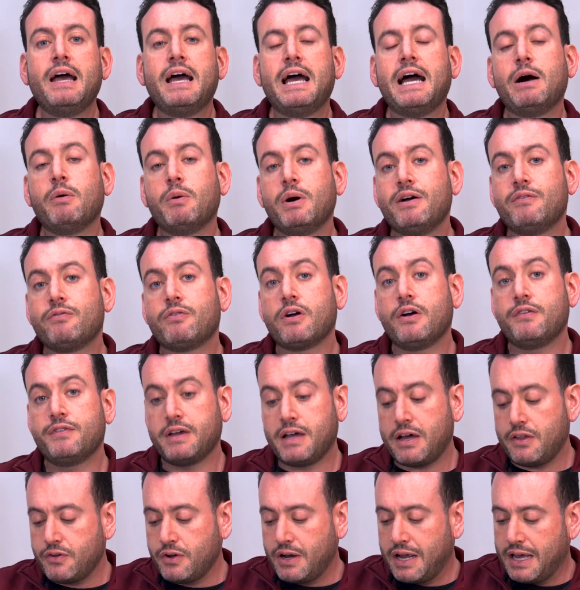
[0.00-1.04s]
However, on
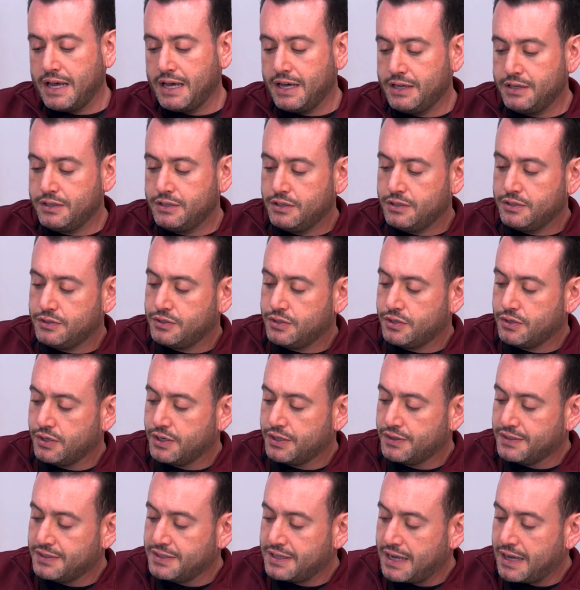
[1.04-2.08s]
the other hand,
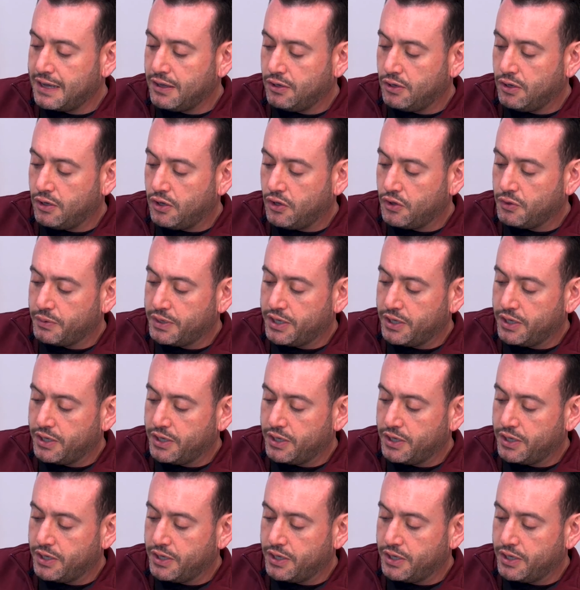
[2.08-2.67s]
turning the dial all the